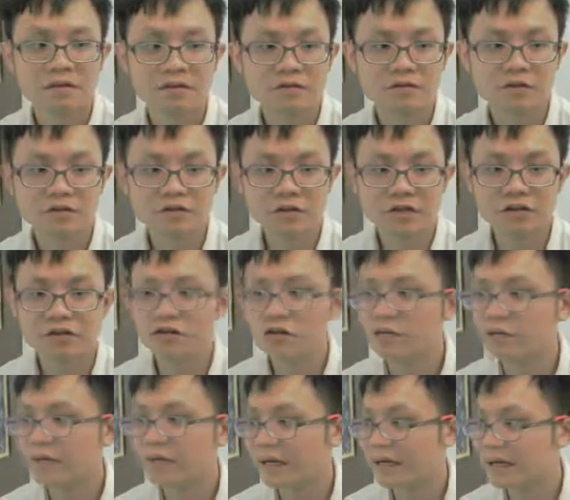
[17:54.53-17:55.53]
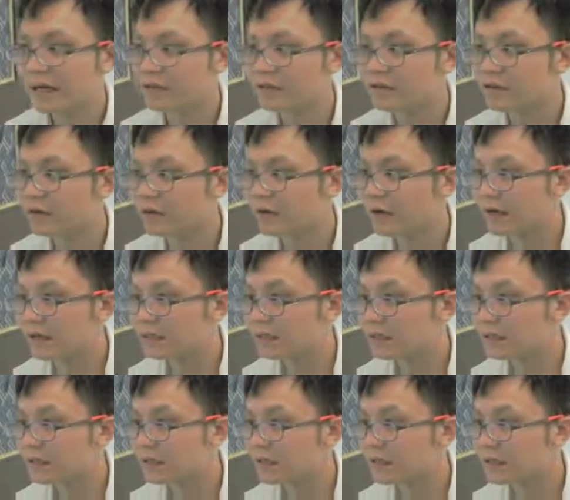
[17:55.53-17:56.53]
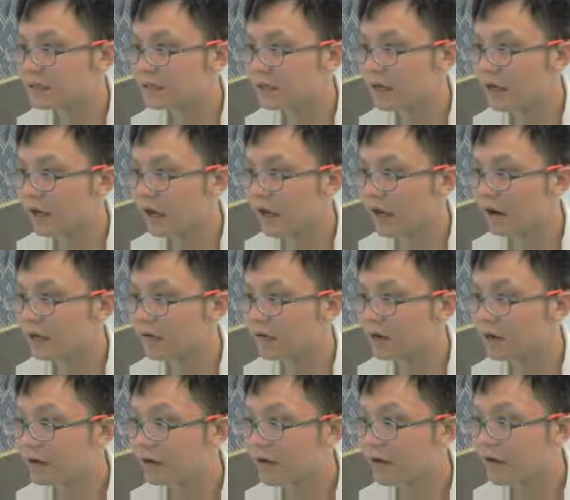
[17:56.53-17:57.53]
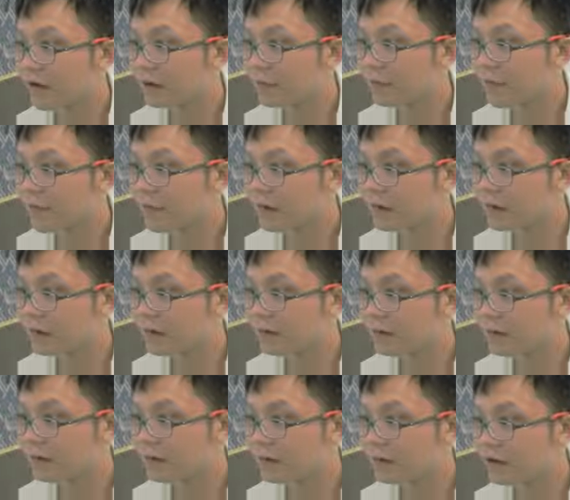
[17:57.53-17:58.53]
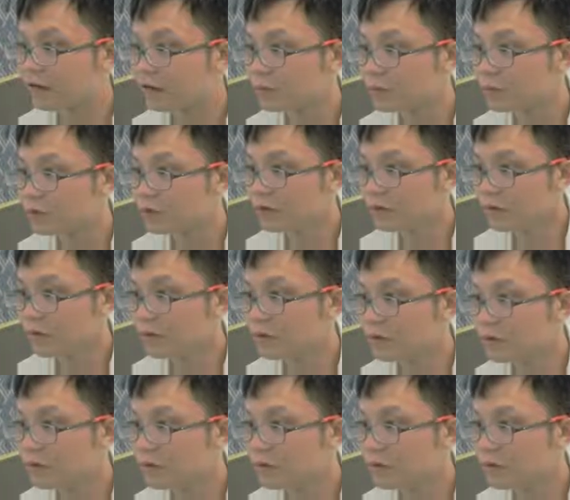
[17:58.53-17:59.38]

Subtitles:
So the group 1 is called as the alkaline metal. Group 2?